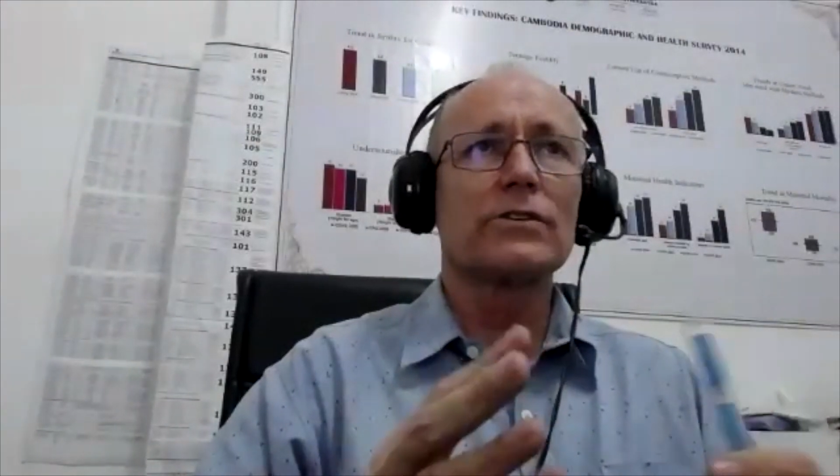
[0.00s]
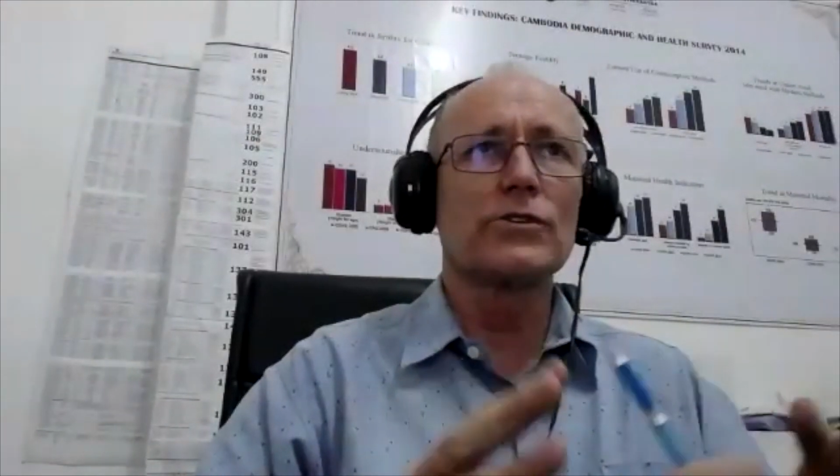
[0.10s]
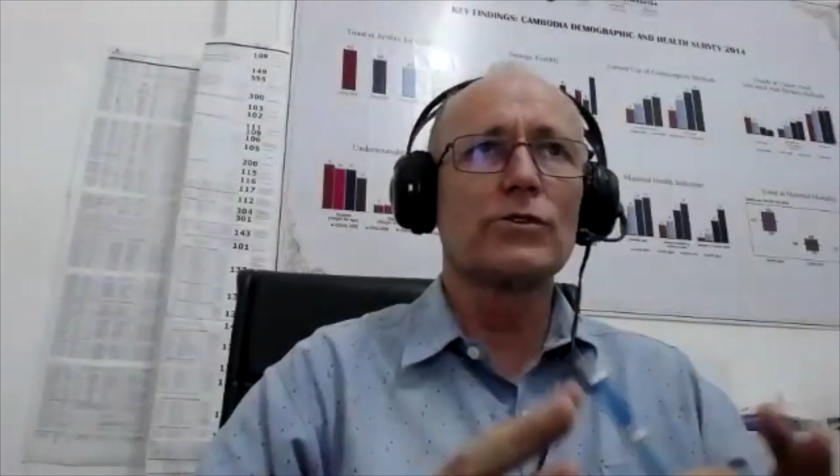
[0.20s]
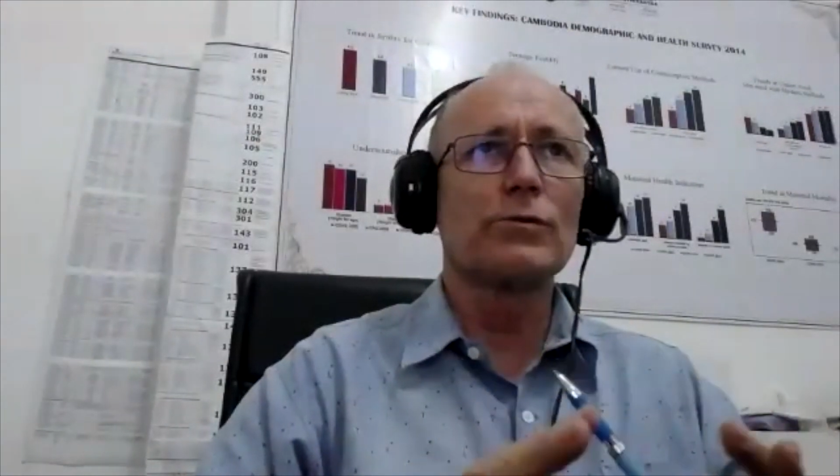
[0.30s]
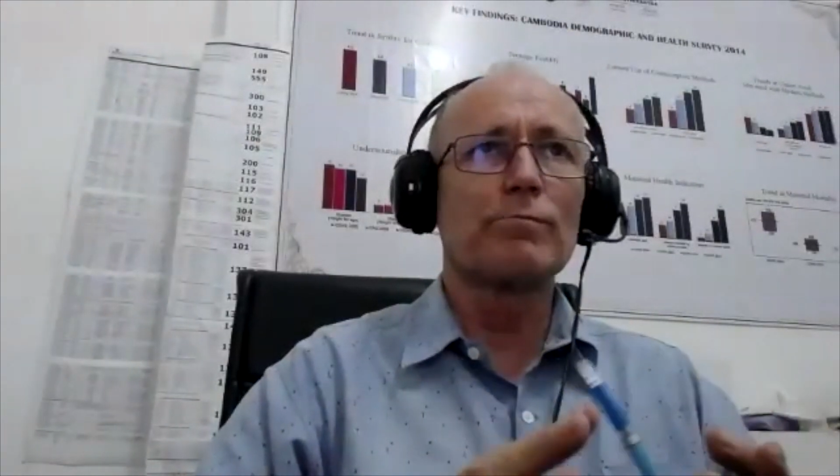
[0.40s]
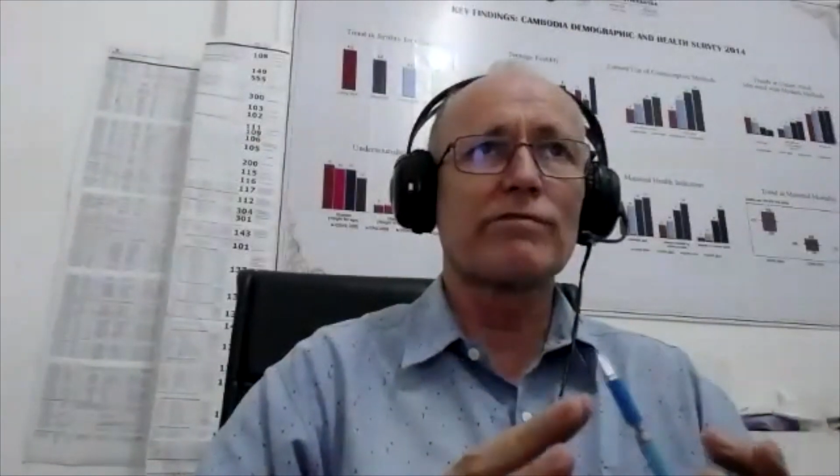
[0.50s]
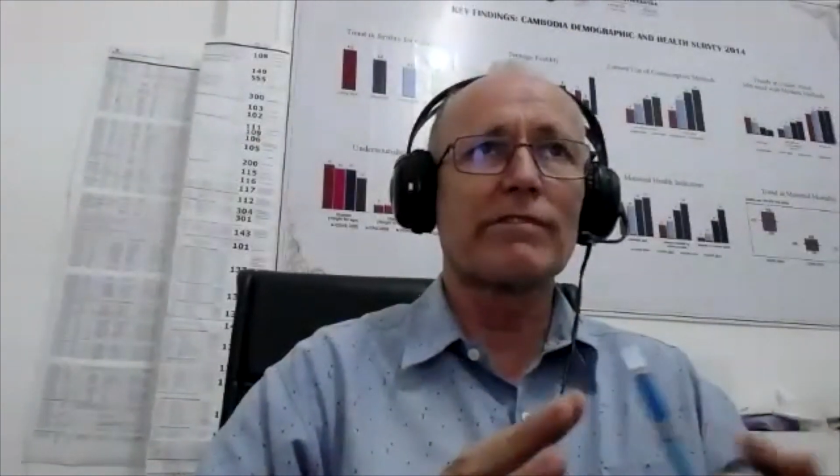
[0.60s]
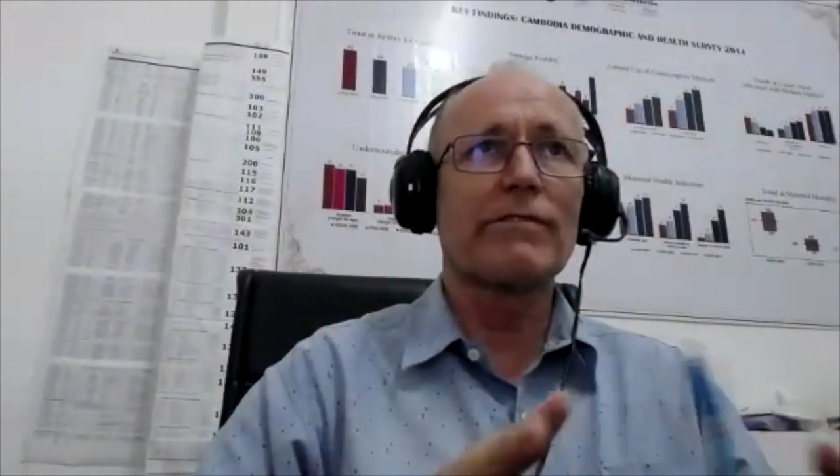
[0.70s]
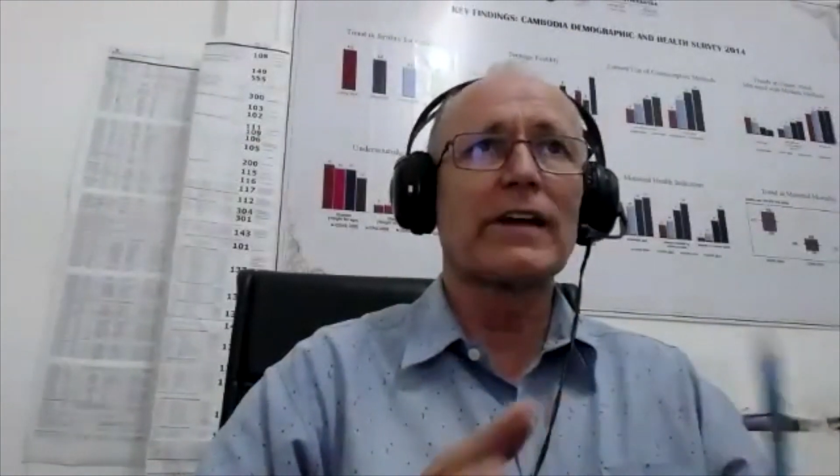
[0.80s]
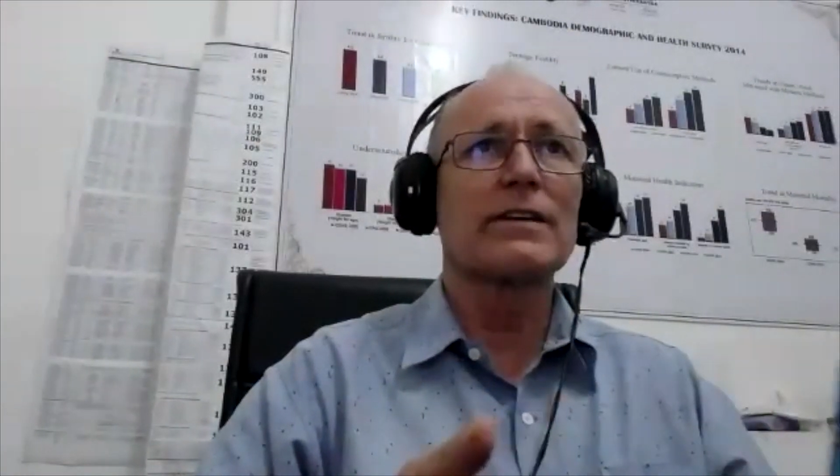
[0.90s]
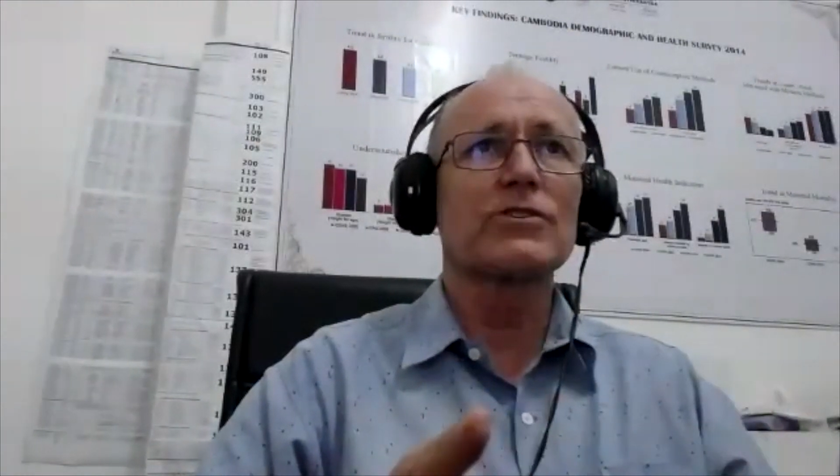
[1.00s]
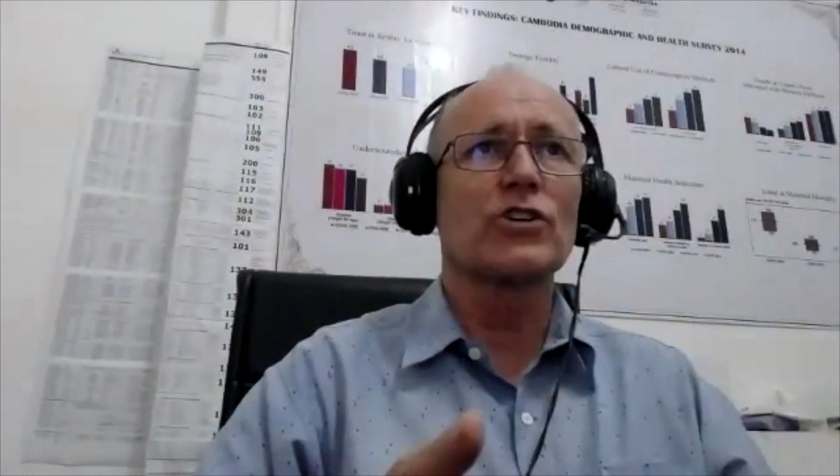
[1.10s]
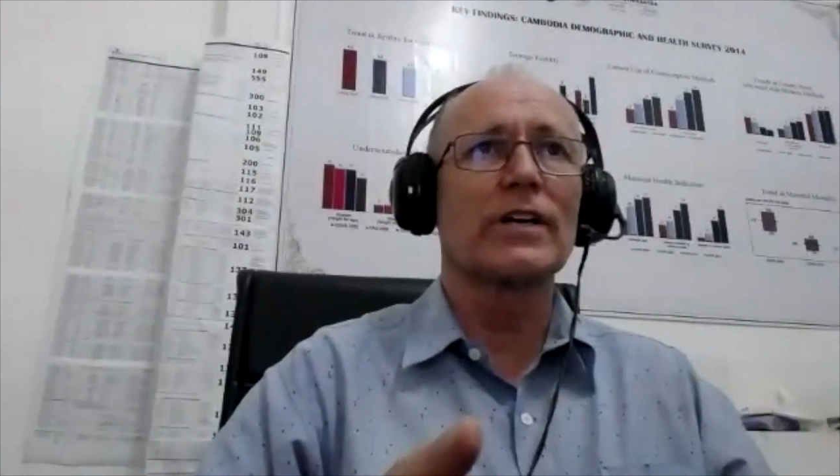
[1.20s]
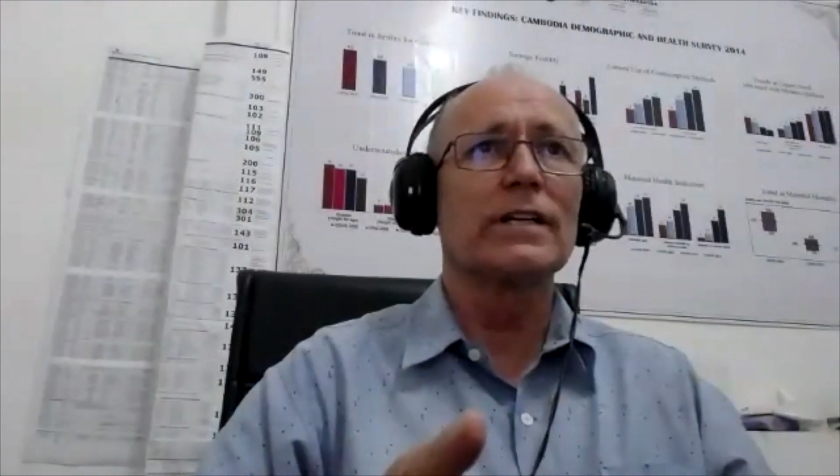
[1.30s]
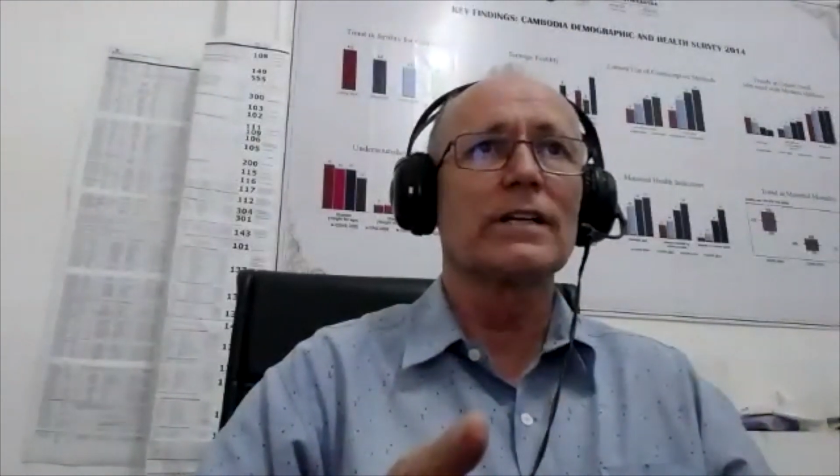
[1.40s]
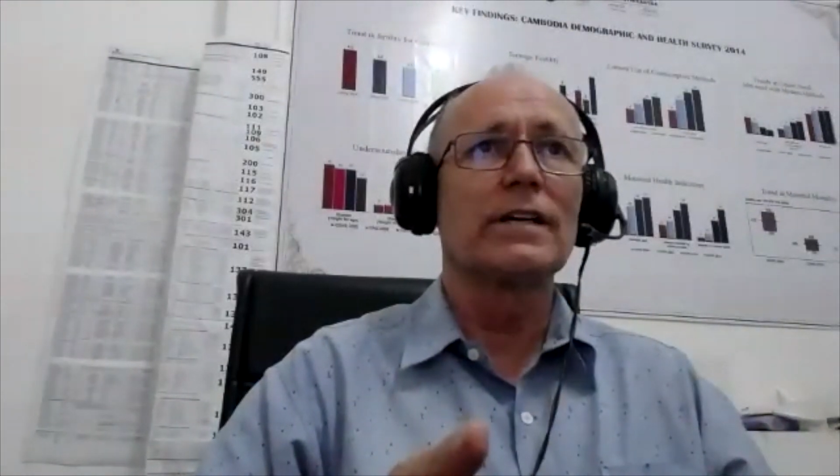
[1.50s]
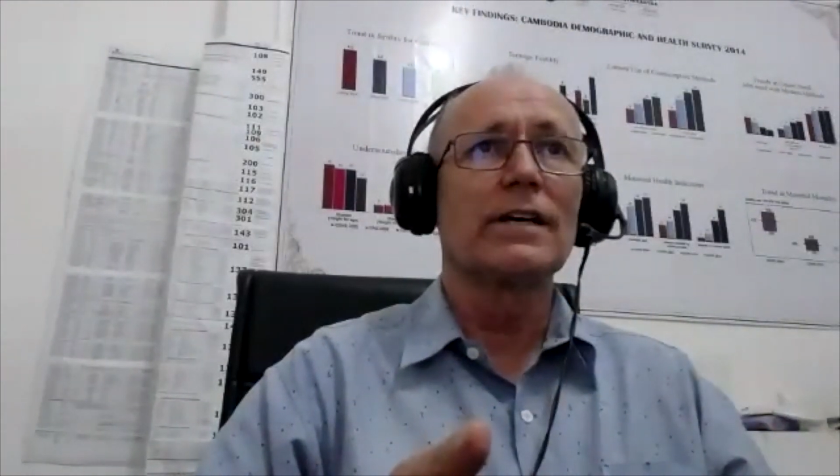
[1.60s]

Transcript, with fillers: do prevention.